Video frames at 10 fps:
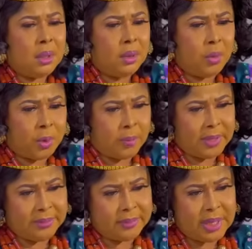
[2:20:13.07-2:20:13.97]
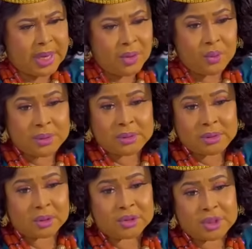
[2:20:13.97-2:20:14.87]
No problem. I will
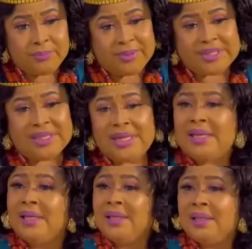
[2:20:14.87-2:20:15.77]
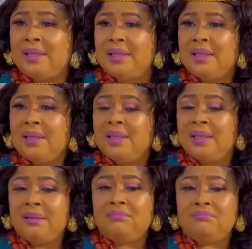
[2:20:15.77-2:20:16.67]
talk to him personally.
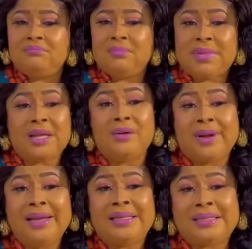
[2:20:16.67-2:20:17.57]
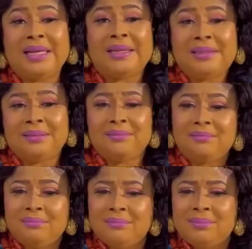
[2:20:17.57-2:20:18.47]
Like you rightly said,
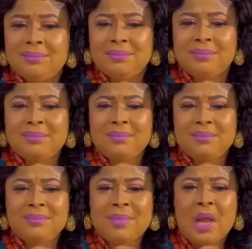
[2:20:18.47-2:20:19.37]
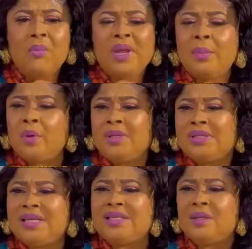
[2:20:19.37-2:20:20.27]
I'll make him
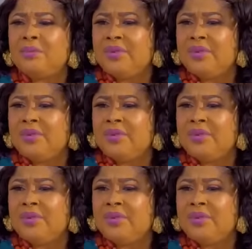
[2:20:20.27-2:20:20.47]
understand some